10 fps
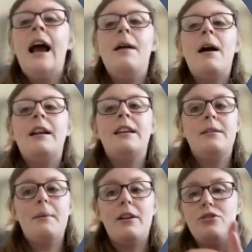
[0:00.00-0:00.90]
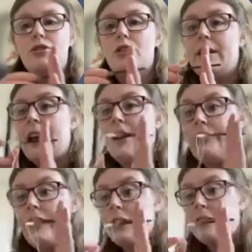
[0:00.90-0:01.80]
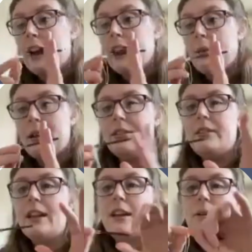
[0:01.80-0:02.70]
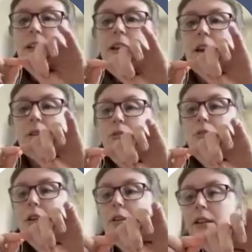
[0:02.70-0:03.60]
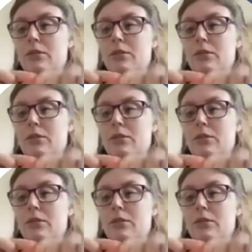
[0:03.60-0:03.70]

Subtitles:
And it's about ensuring that first Dilapan stick, when it goes through,